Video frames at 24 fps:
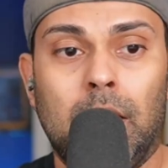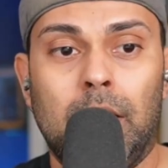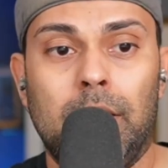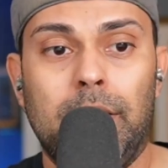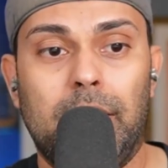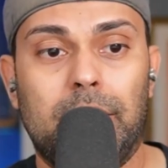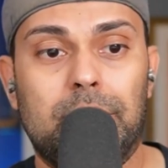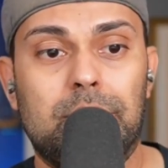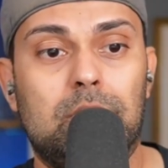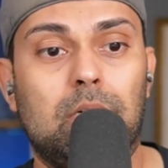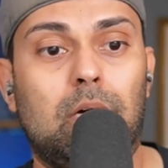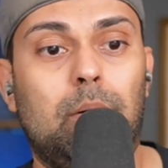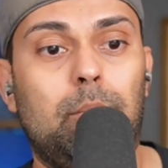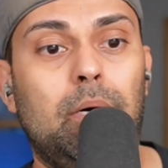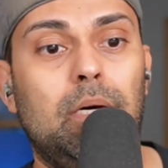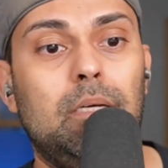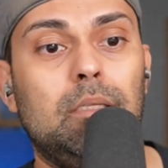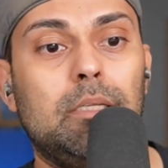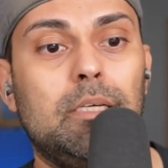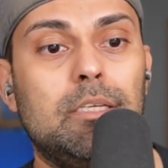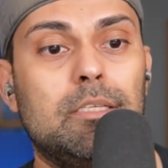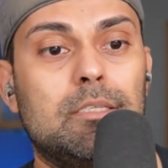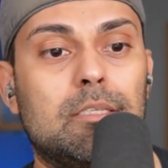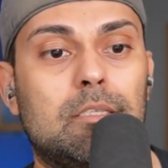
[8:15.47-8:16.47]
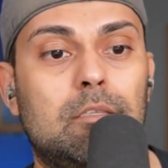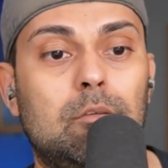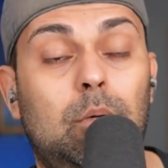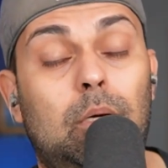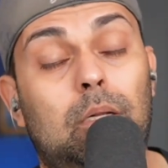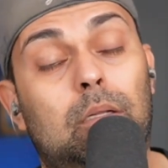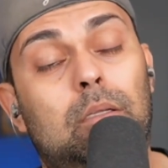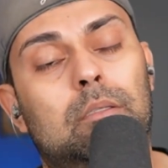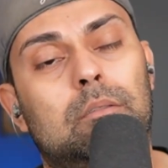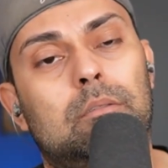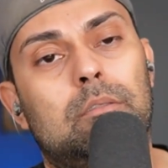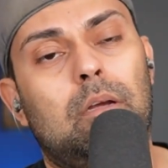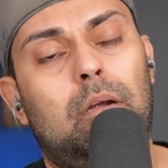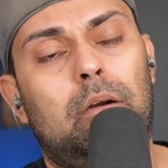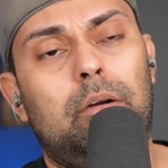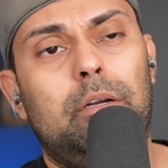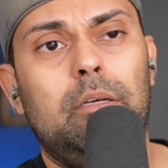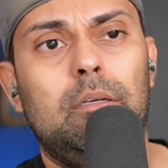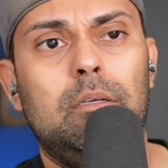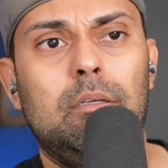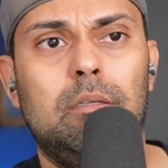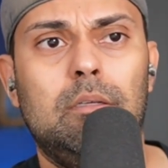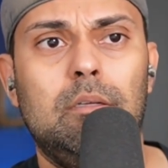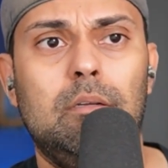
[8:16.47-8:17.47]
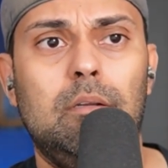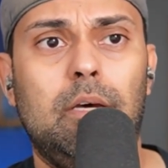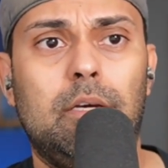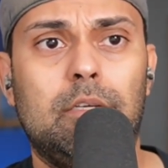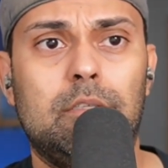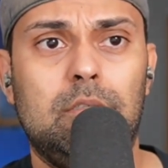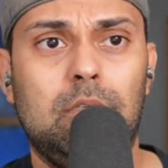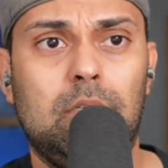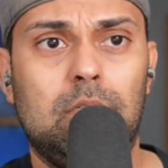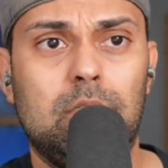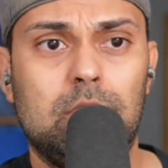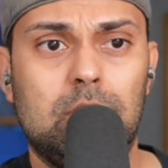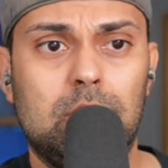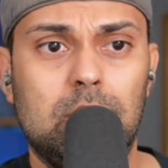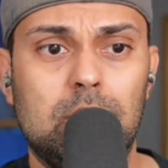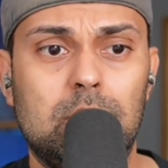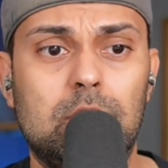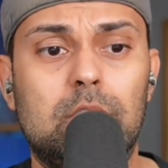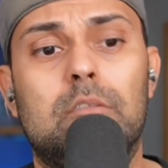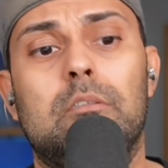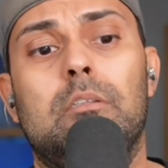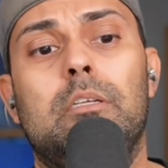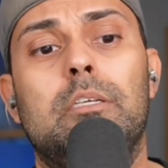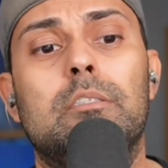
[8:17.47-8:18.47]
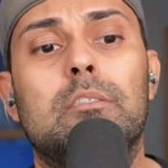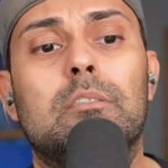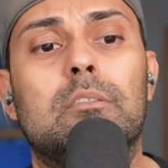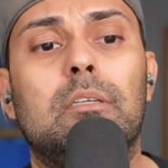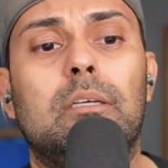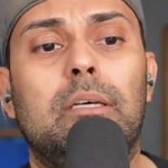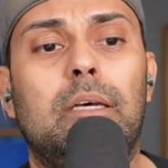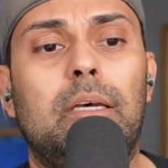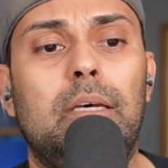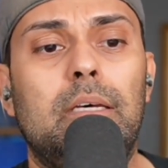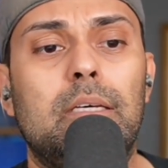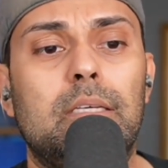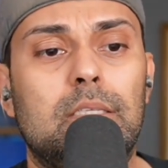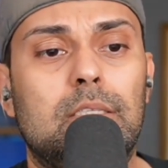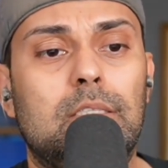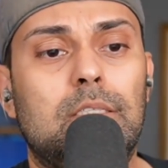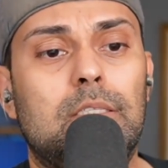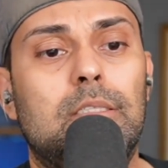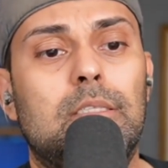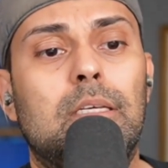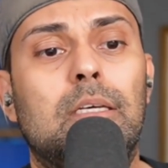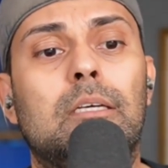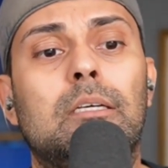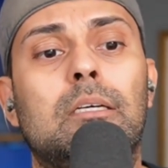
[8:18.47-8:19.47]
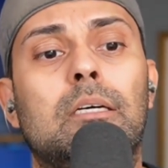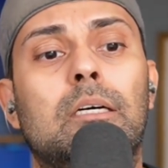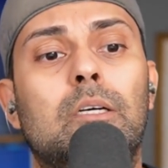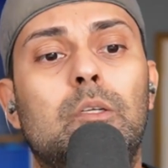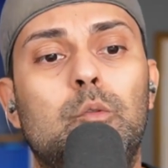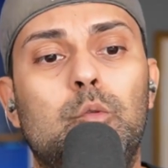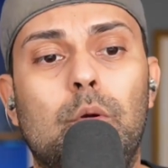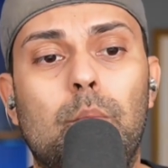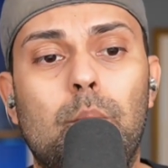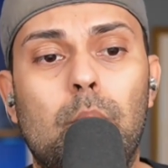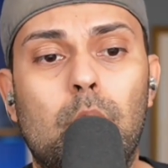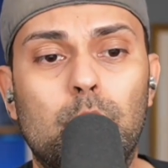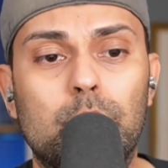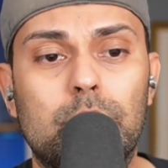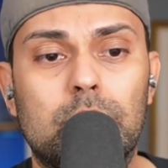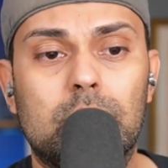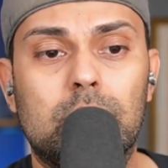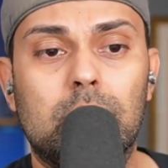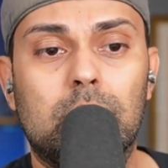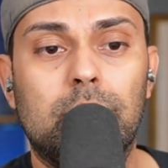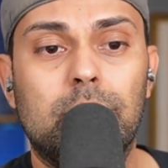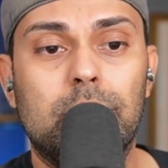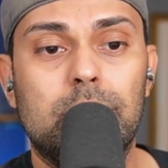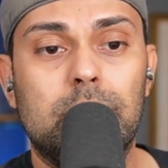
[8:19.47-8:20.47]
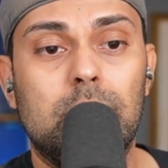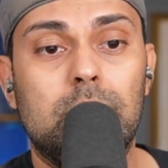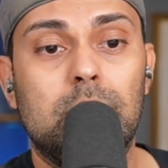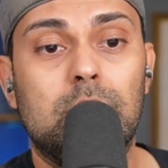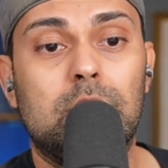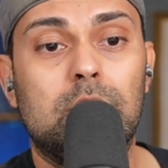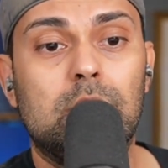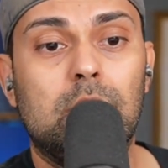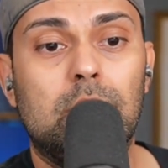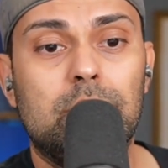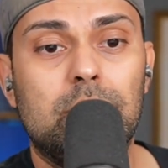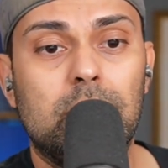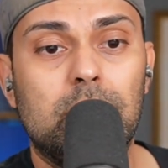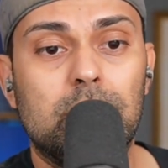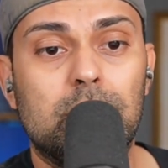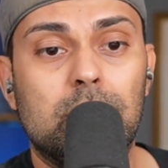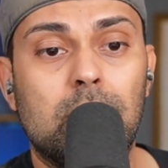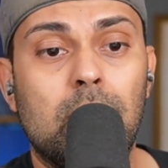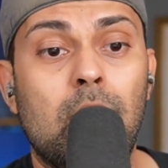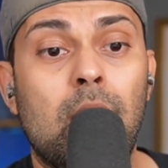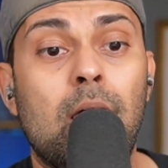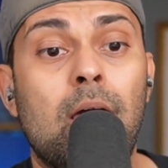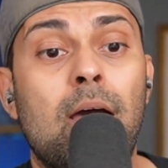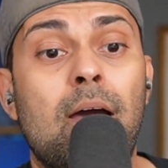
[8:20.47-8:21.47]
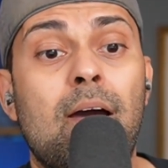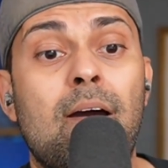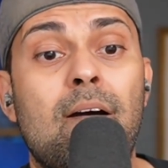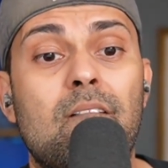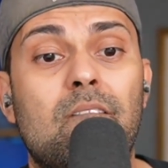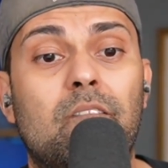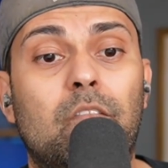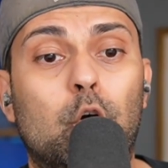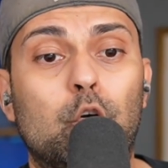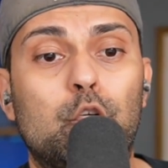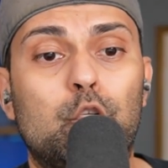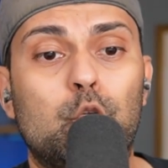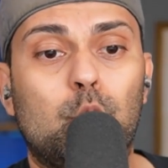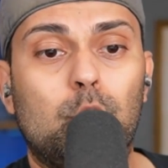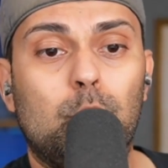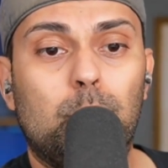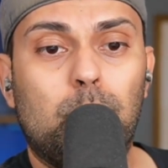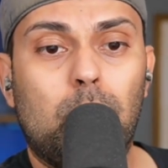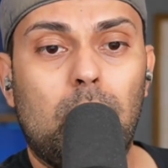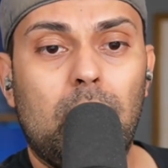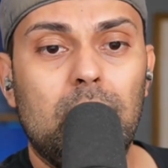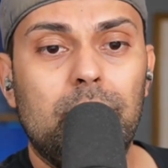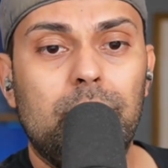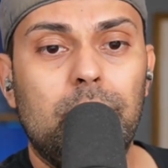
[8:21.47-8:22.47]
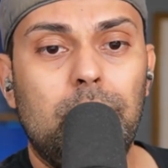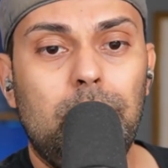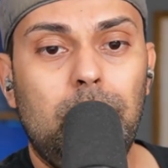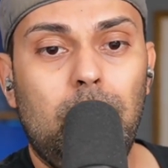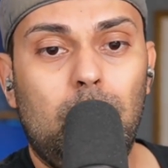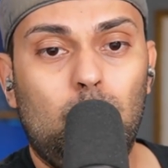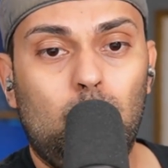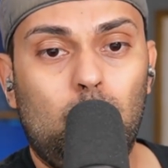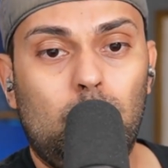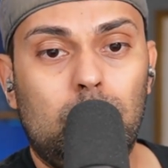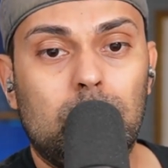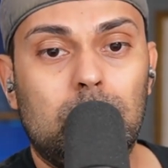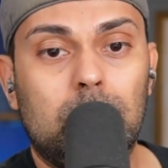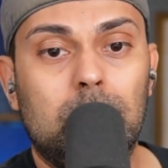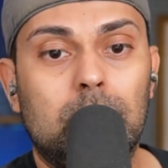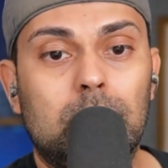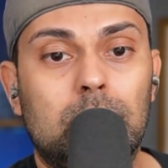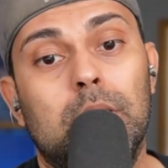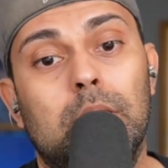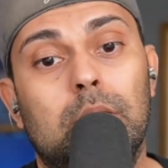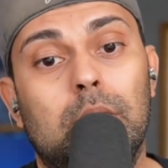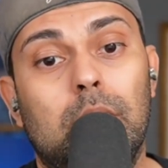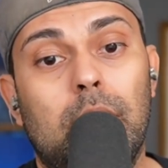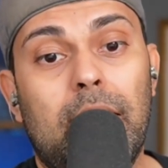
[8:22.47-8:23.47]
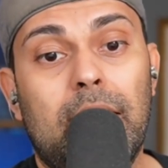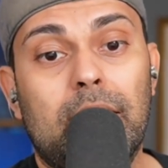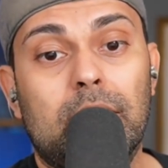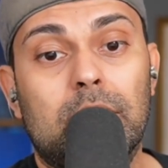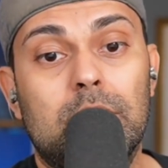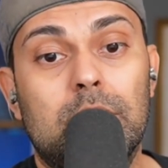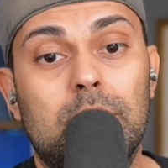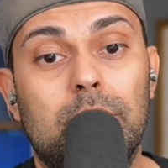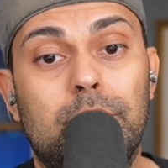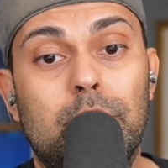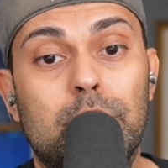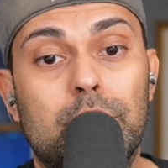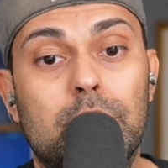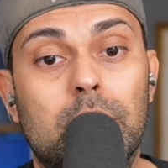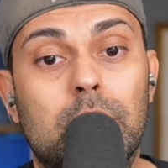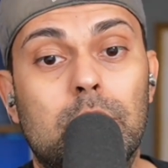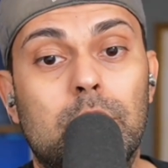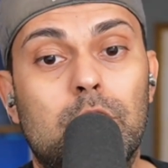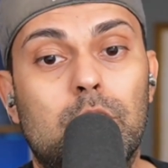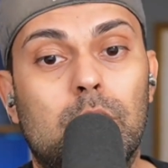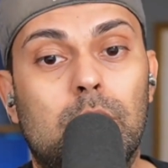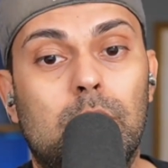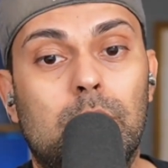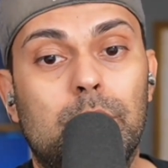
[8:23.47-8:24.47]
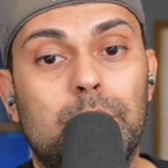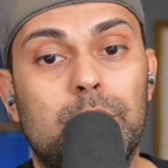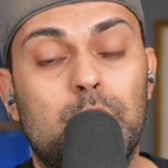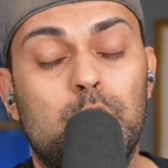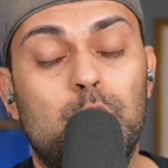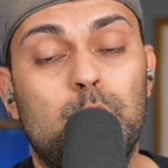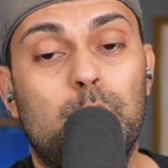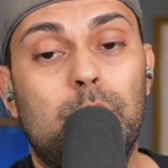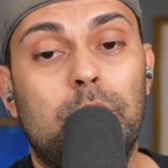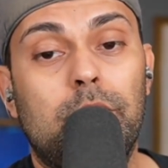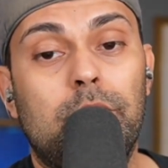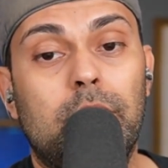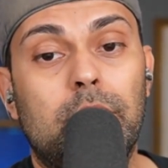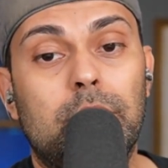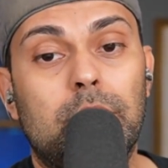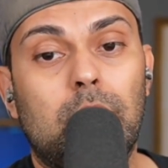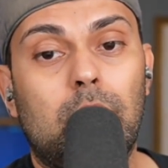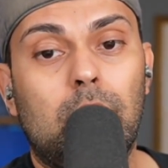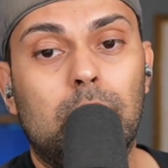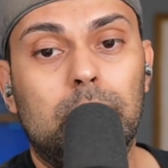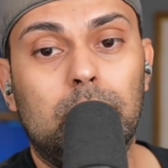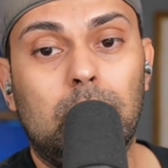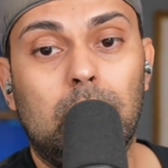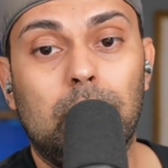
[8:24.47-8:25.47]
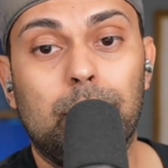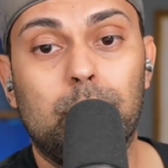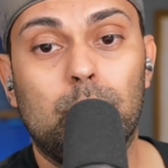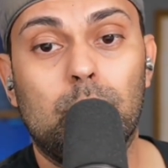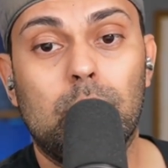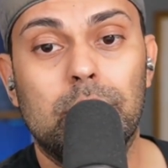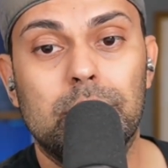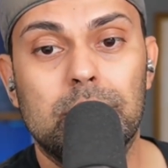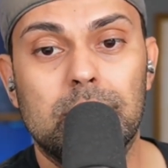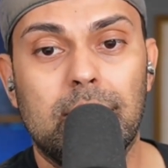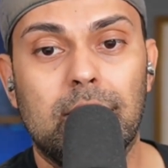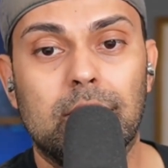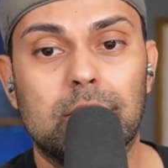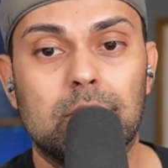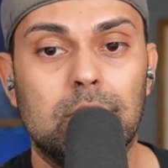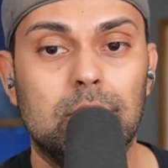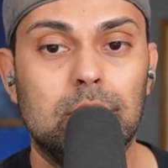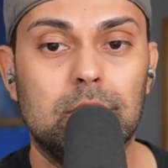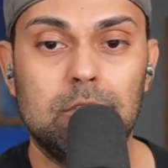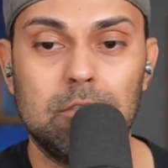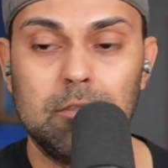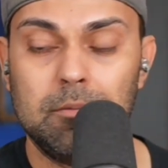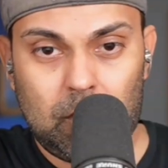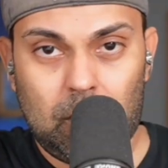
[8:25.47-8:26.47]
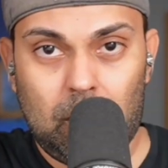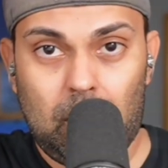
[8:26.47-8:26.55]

Next on my list, well, sorry, next on CISA's list is remote services such as virtual private network lack sufficient controls to prevent unauthorized access.